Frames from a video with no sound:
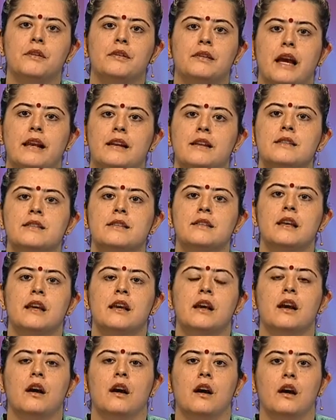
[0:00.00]
That is
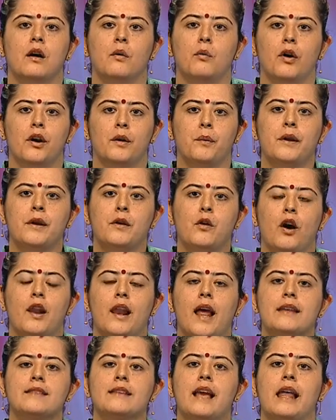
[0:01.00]
uh, what we call
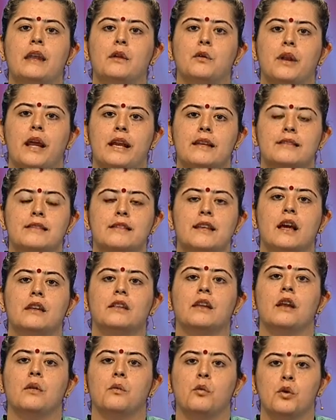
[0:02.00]
as anorexia
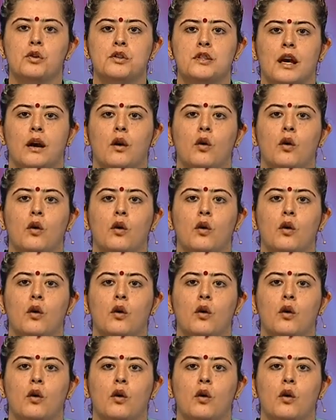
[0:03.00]
nervosa.